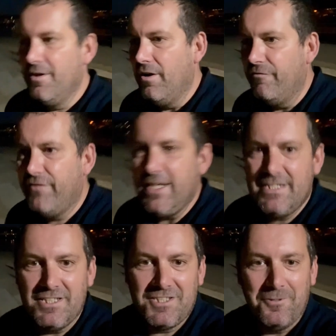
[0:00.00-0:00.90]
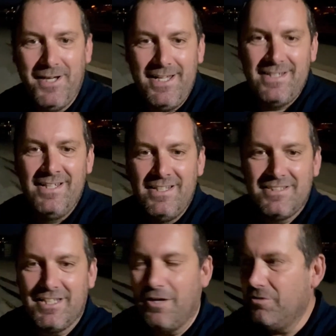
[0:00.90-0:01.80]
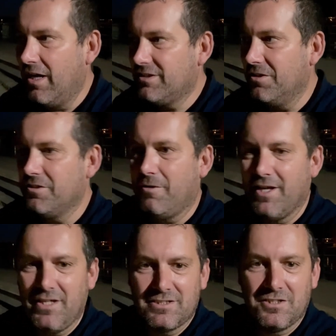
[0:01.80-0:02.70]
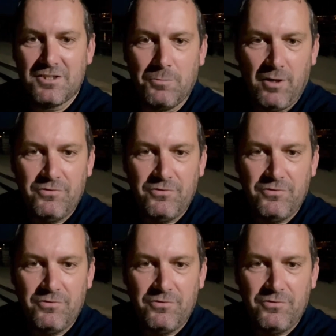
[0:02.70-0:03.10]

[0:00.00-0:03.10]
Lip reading: feature to it. You know, I don't know how that's going to come off.